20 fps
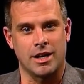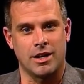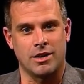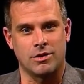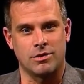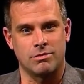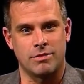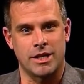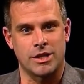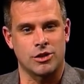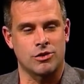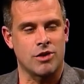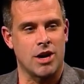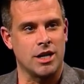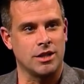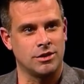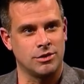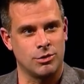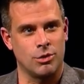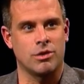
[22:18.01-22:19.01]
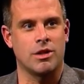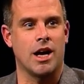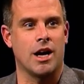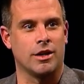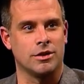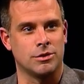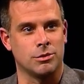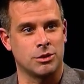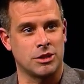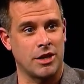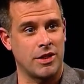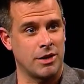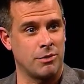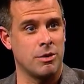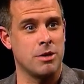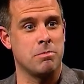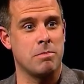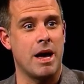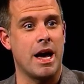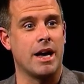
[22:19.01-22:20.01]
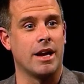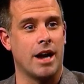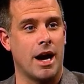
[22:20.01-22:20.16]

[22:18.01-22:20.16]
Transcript: don't make the trials in 2000, which I think we met.